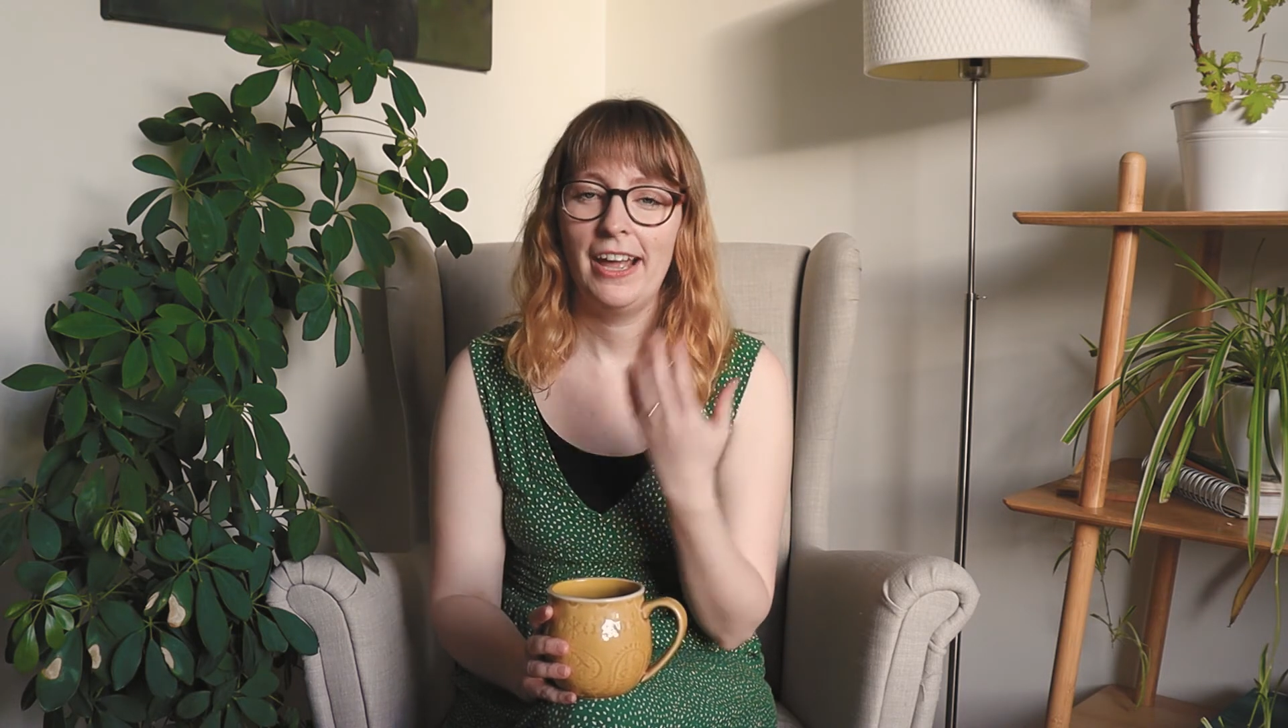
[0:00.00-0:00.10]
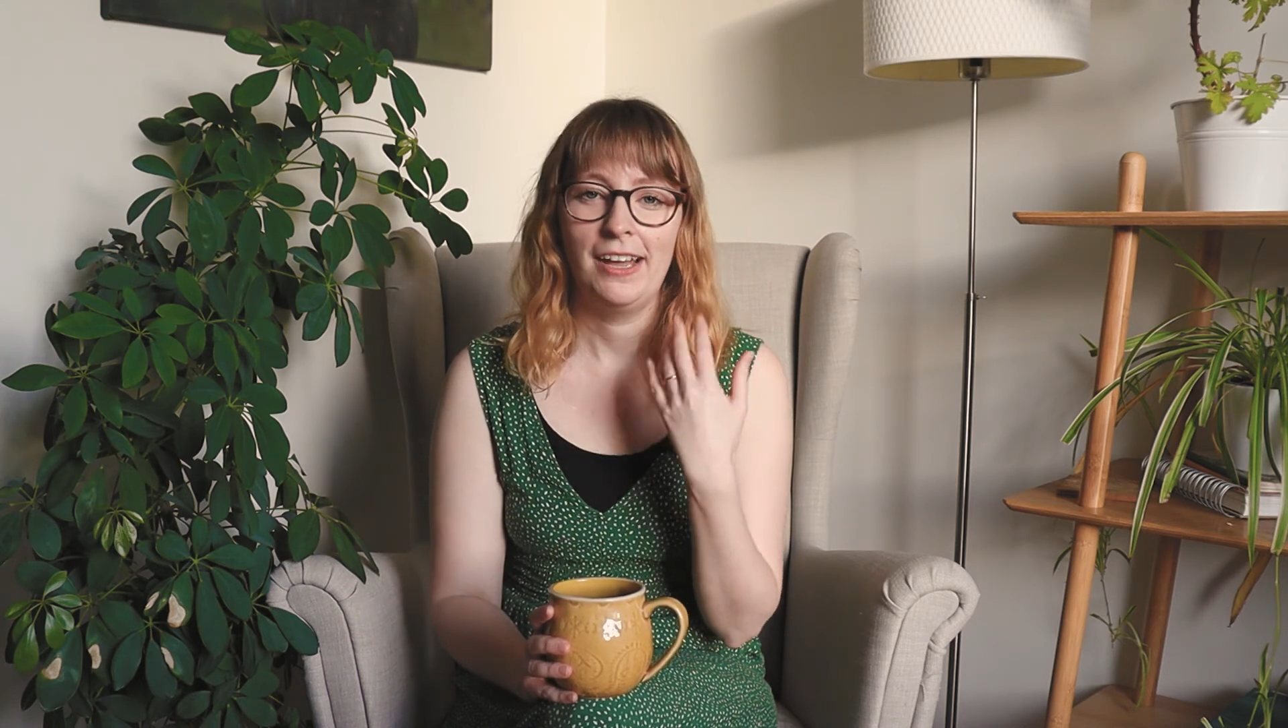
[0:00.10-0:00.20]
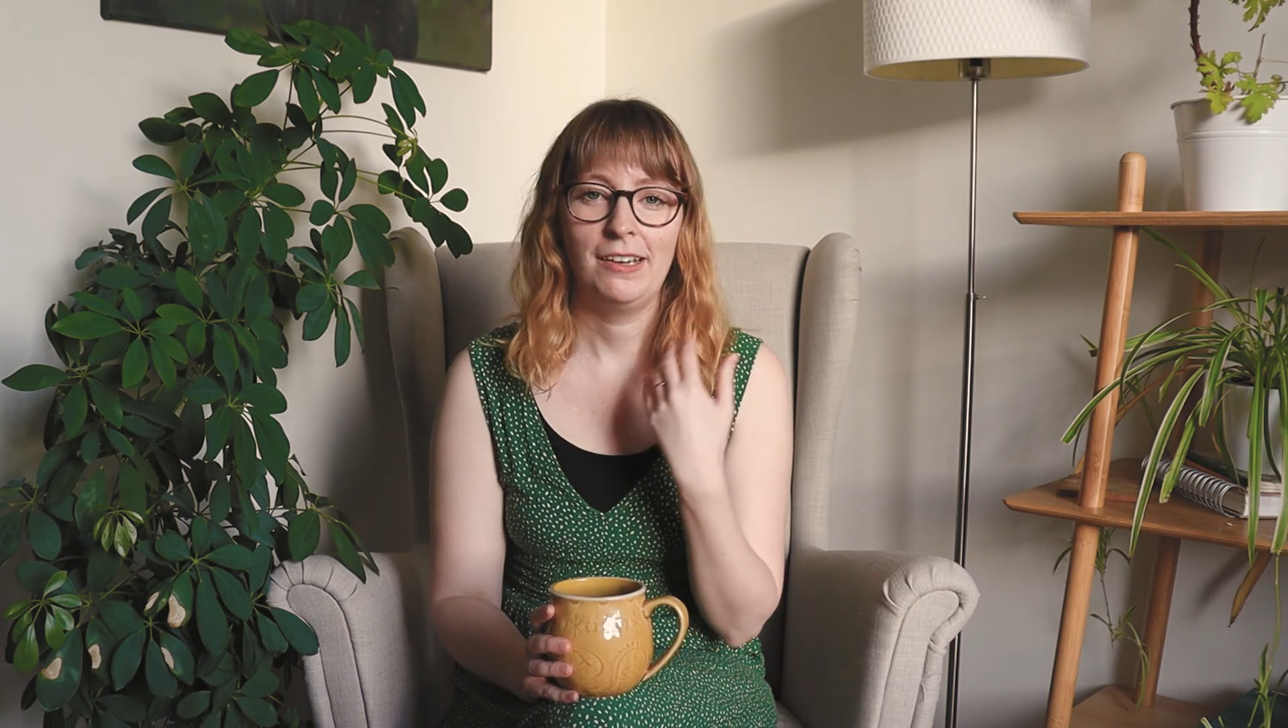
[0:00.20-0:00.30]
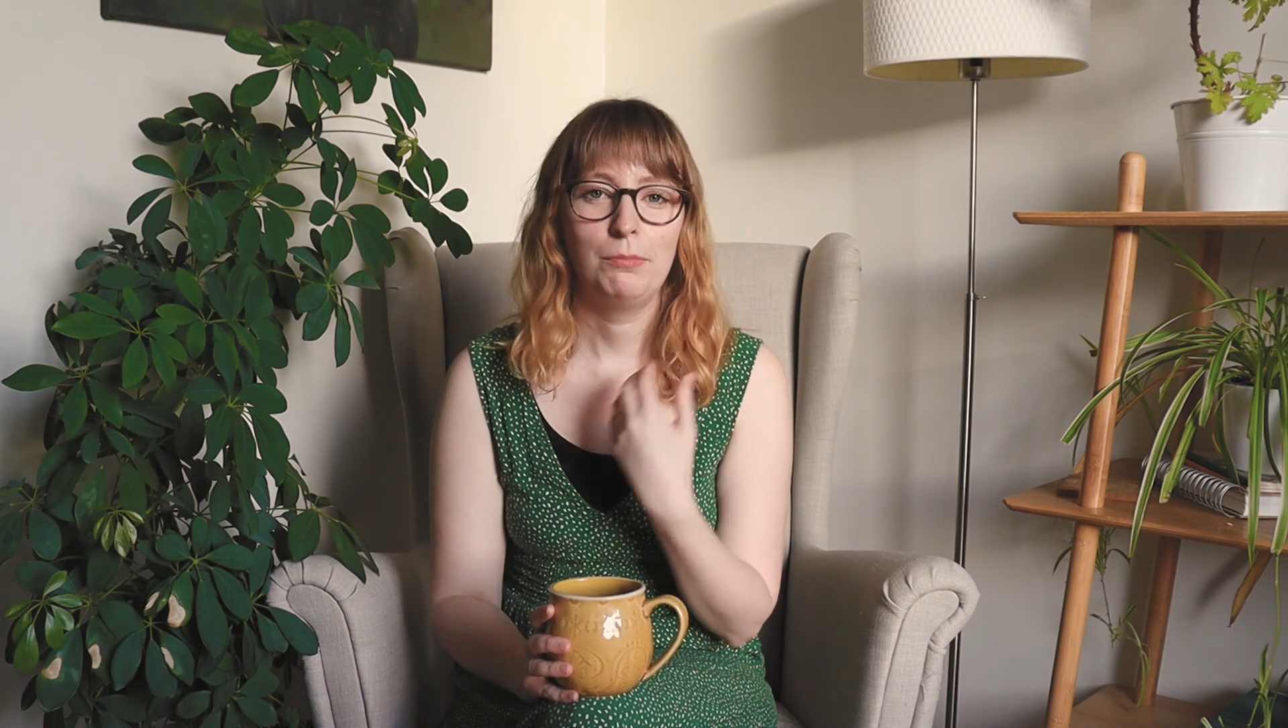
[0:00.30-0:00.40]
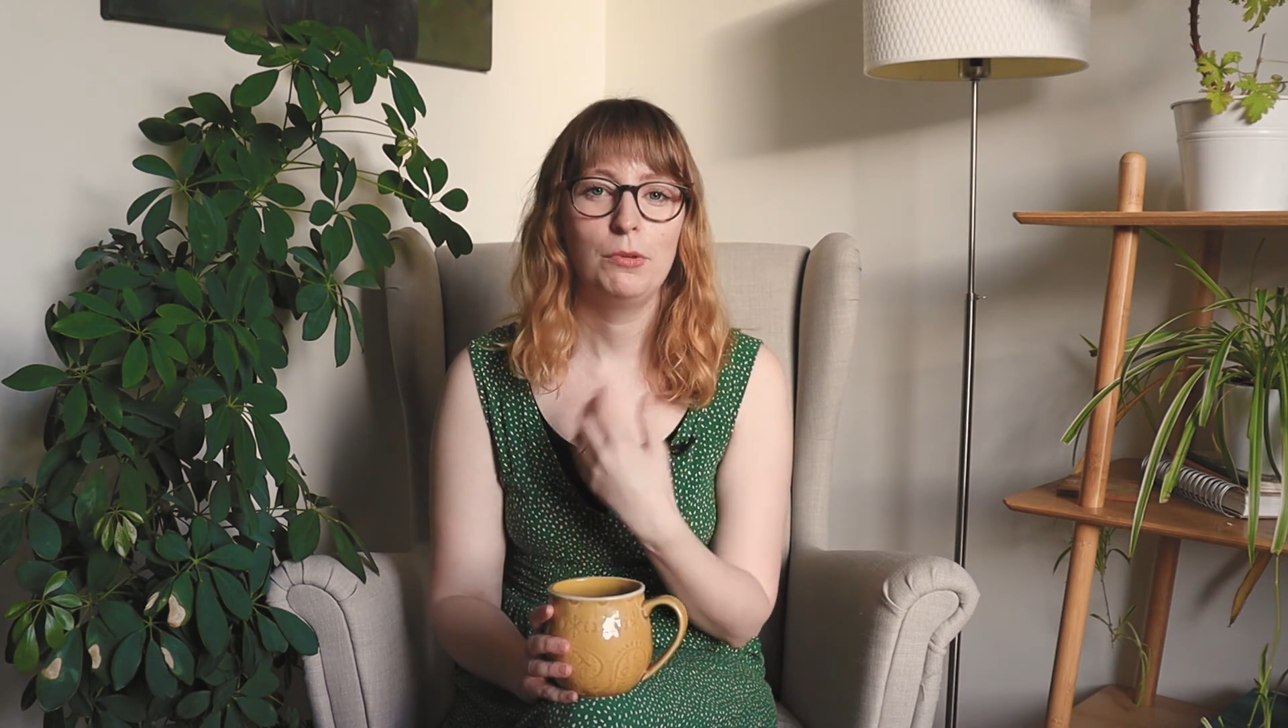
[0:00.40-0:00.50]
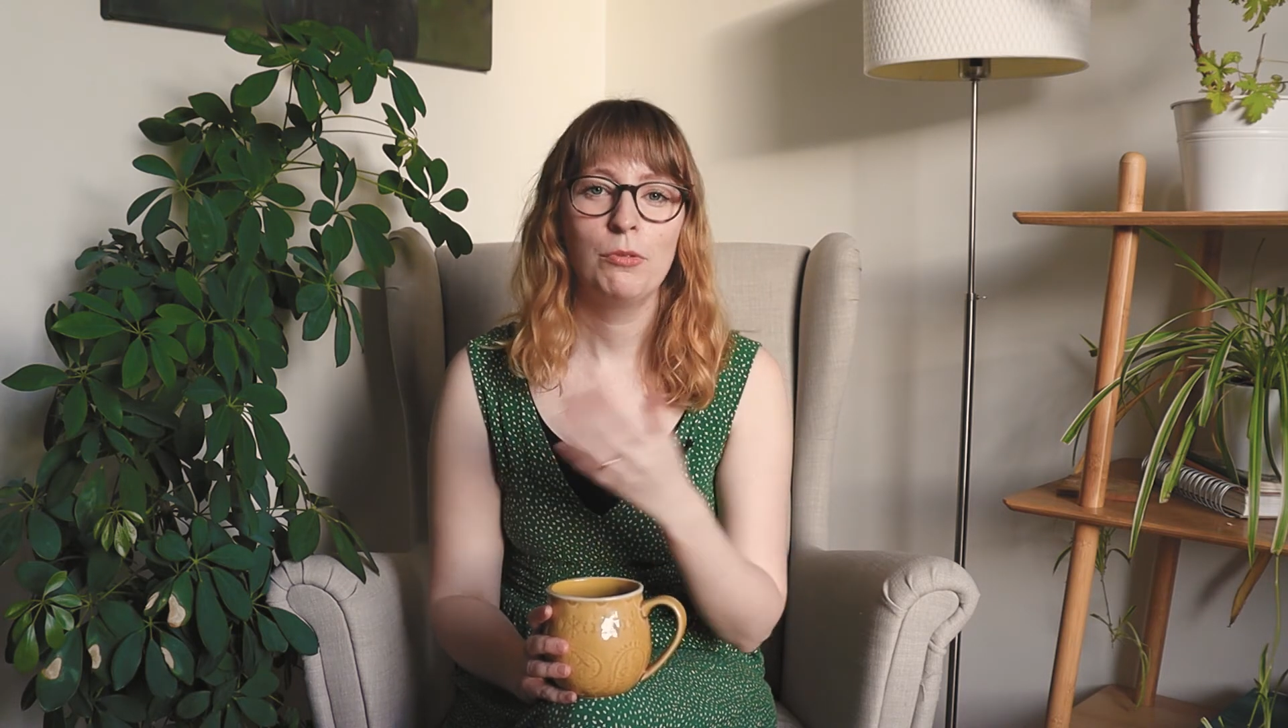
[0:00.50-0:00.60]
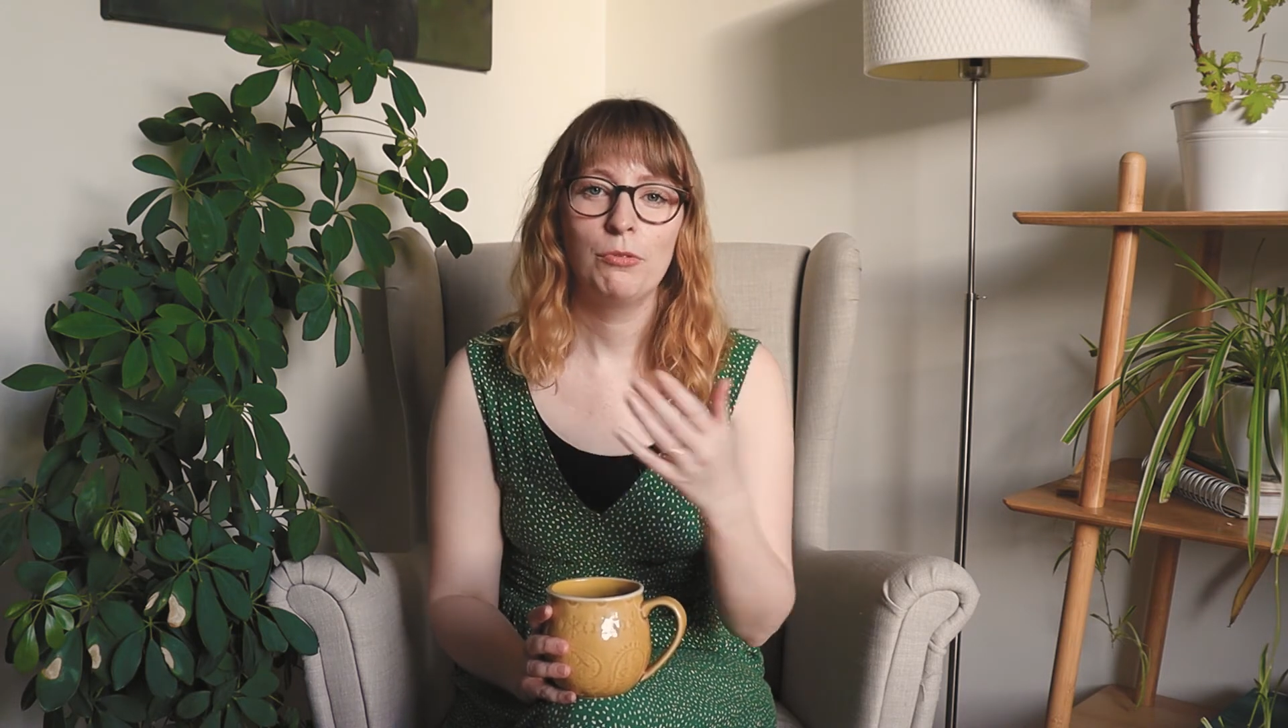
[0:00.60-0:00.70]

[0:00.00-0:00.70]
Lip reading: and move